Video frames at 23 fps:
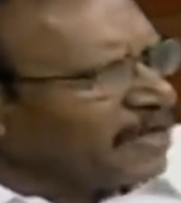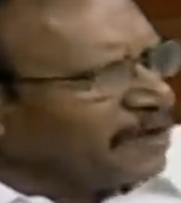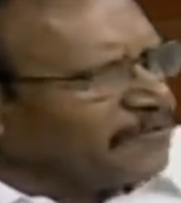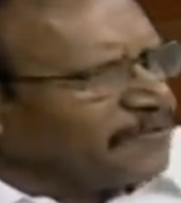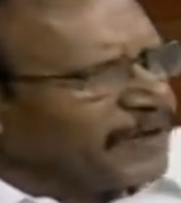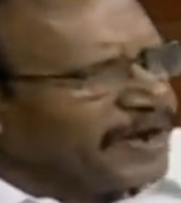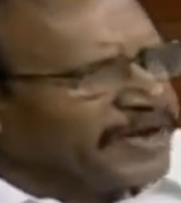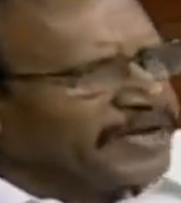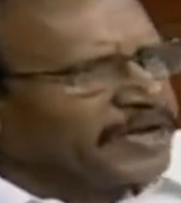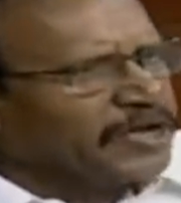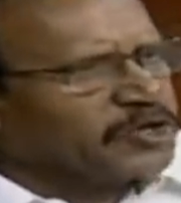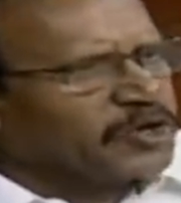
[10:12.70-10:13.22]
are
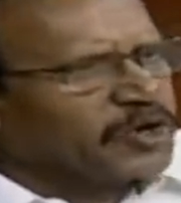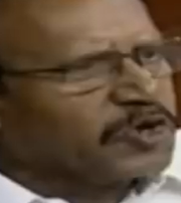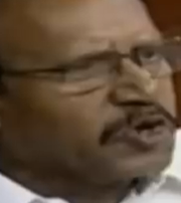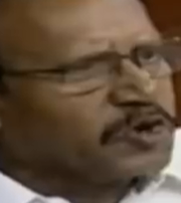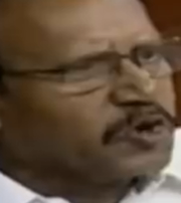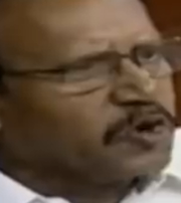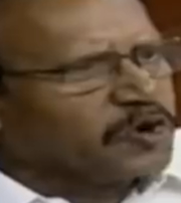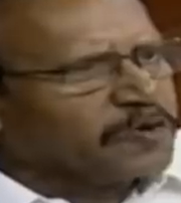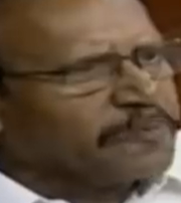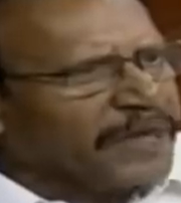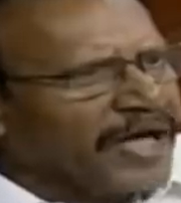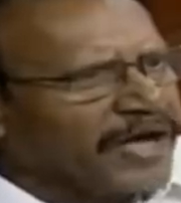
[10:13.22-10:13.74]
fighting to
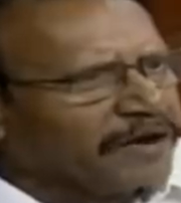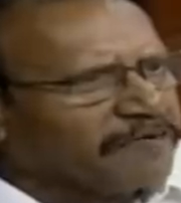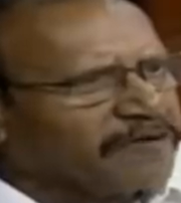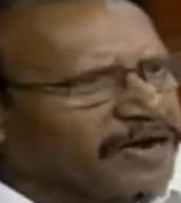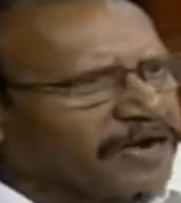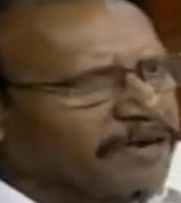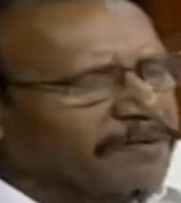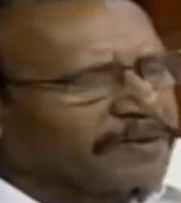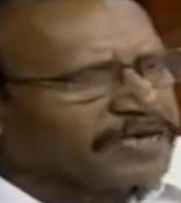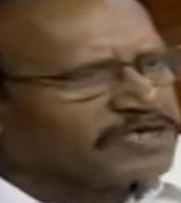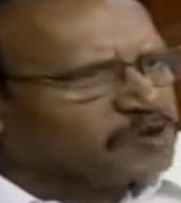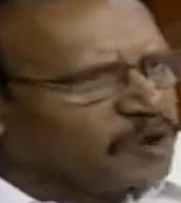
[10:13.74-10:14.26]
include
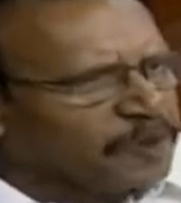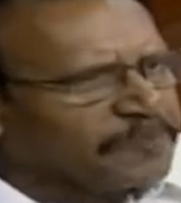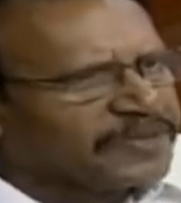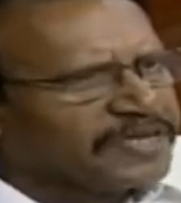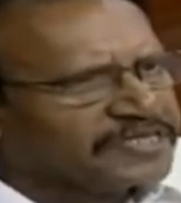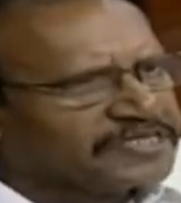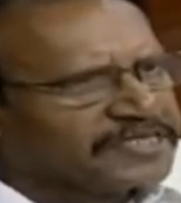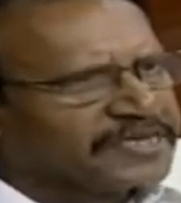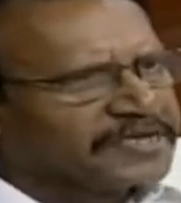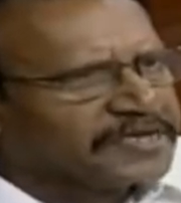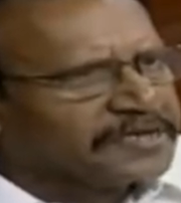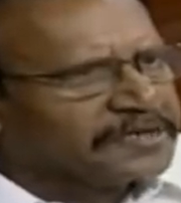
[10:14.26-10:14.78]
backward class
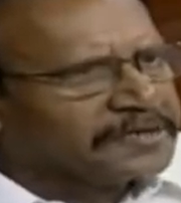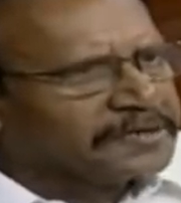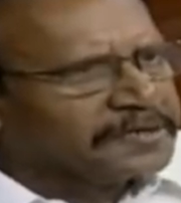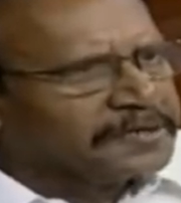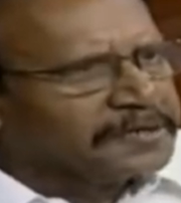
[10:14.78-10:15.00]
OBC.